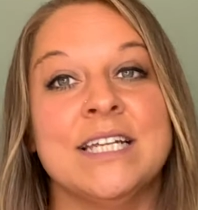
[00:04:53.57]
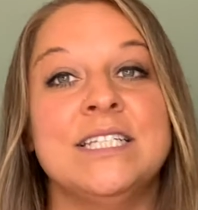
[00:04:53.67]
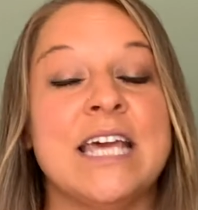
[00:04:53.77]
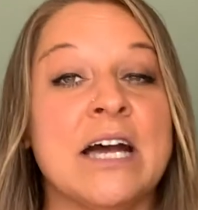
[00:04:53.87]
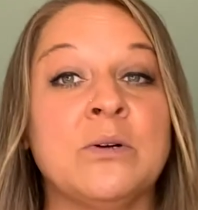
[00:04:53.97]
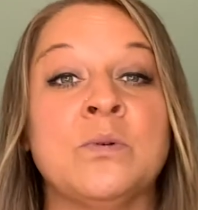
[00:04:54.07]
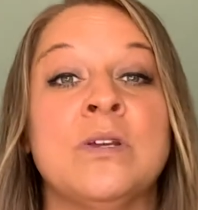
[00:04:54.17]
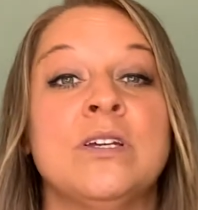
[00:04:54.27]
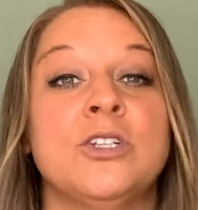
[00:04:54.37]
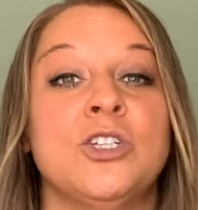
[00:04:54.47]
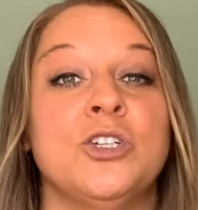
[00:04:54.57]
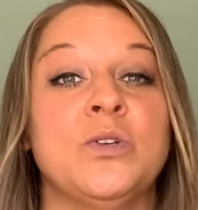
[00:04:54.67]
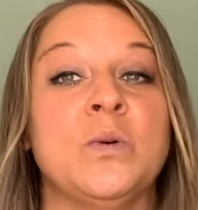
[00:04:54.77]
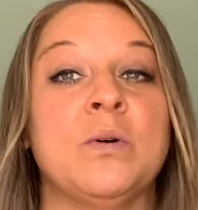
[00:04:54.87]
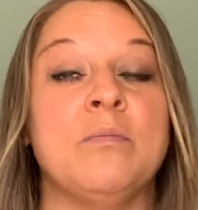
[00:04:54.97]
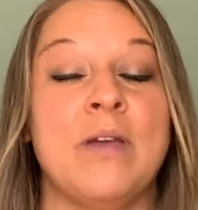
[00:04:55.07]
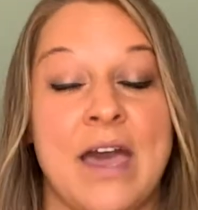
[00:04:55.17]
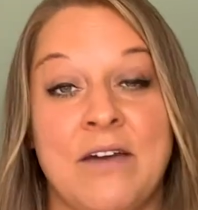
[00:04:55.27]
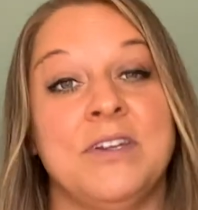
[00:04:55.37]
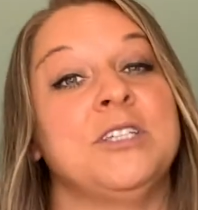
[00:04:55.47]
down to
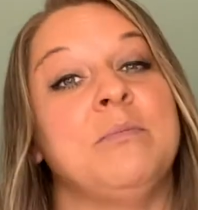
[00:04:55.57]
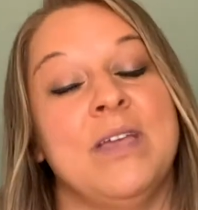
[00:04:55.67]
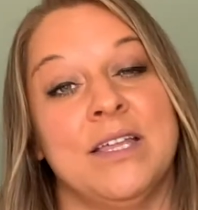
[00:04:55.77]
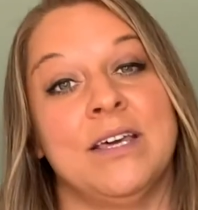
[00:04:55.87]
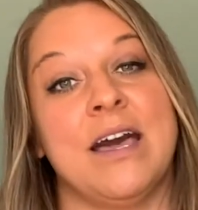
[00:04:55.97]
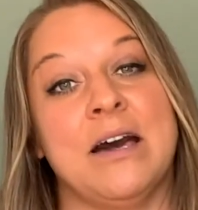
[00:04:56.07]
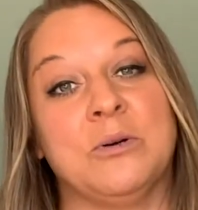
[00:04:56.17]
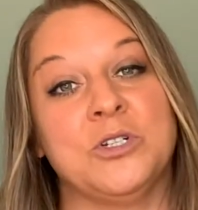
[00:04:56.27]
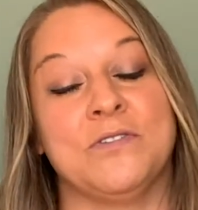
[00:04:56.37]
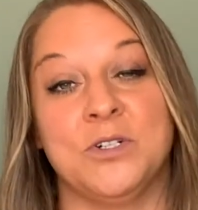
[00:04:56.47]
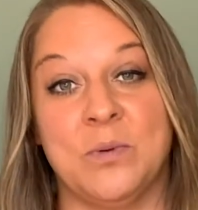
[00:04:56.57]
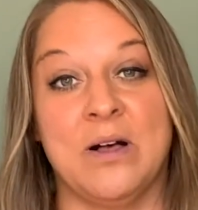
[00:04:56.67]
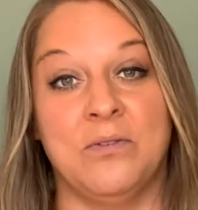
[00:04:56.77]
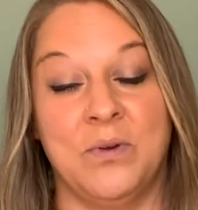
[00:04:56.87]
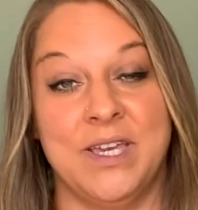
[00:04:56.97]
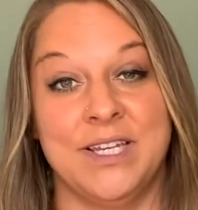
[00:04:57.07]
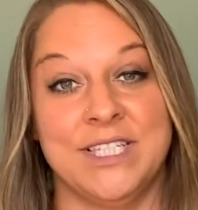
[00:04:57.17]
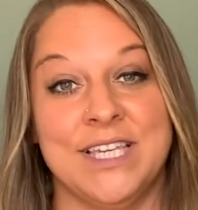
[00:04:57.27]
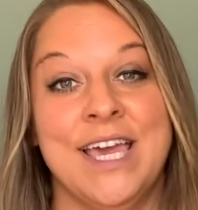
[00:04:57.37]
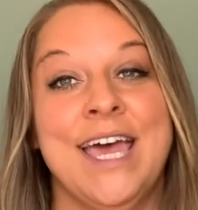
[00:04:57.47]
having to be on the couch for 12 weeks.